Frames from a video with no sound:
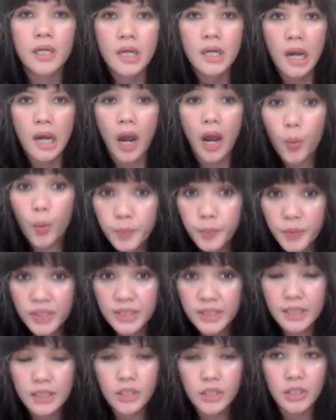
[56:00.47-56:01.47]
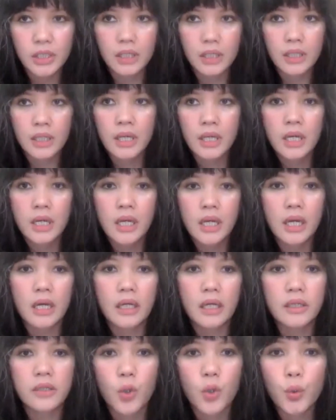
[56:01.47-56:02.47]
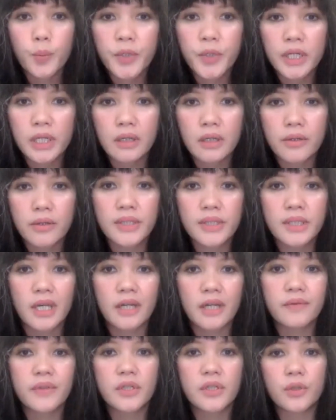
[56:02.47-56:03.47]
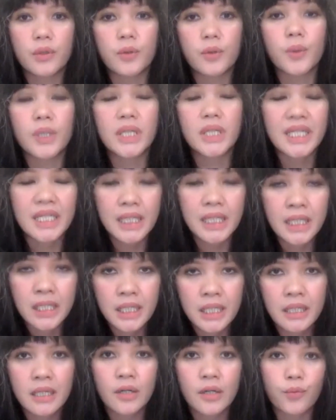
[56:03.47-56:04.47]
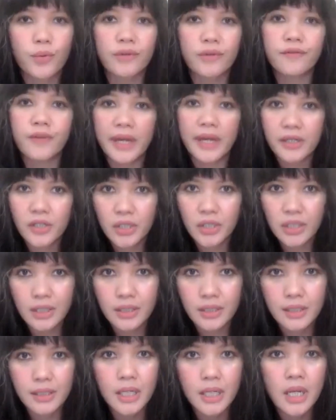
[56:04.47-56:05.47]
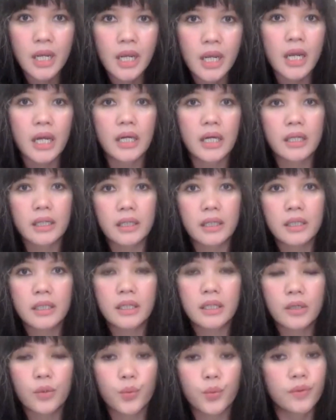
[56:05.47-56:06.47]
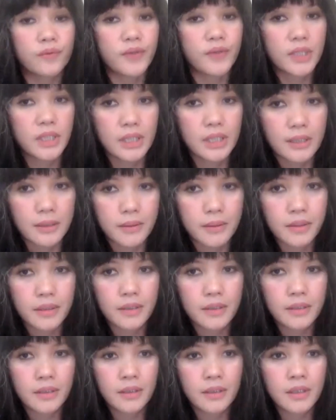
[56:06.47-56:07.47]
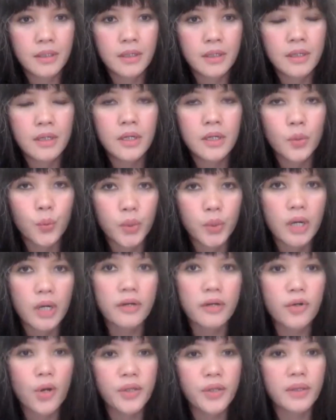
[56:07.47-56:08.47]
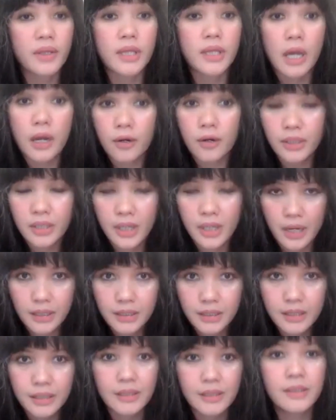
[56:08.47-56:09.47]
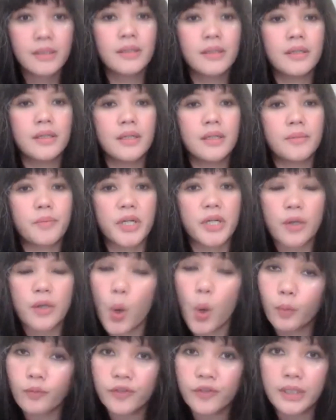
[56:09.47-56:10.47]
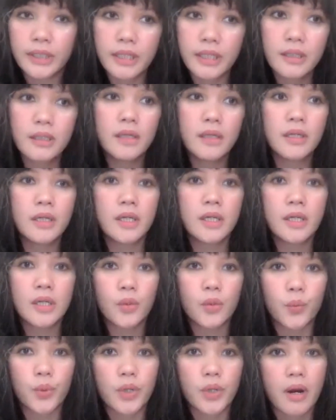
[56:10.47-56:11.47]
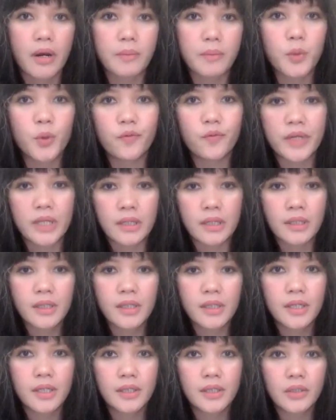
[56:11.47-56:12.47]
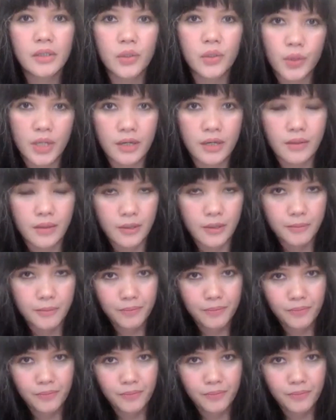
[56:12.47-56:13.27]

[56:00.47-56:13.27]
our position and opening ourselves to critique, reflection, and revision. We are not there yet, but hopefully we are moving together.